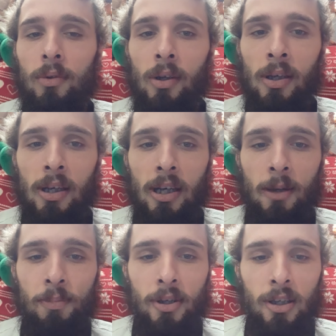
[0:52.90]
Uh, I
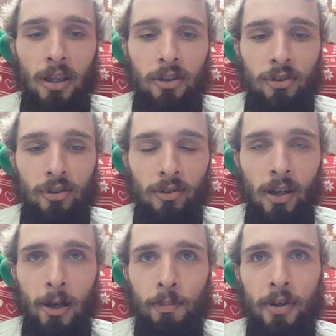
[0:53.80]
hope you guys and
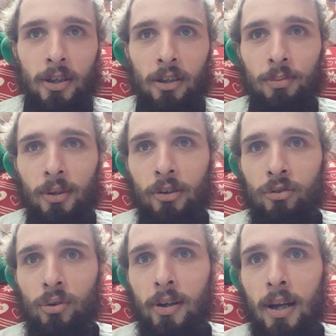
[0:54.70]
I hope you guys will
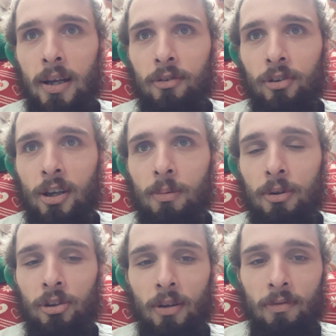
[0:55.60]
enjoy that. It's going to be
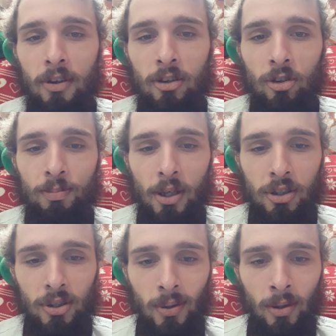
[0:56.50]
something
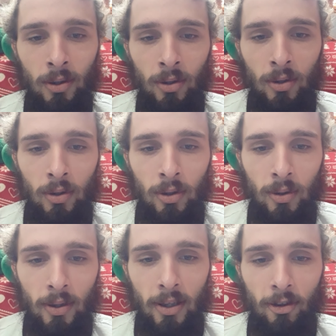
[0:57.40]
special.
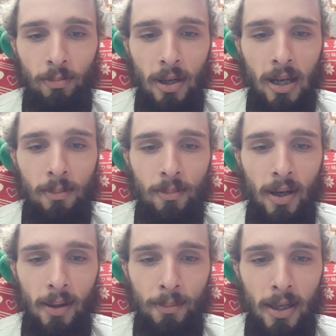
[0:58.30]
It's me,
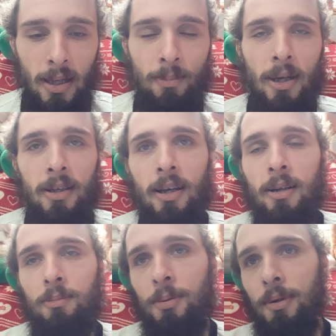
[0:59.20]
me, my dad,
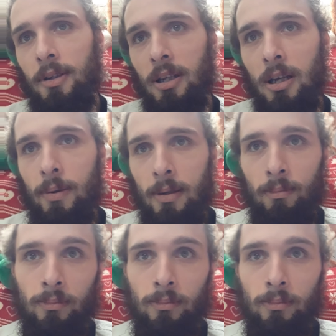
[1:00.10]
and my brother going.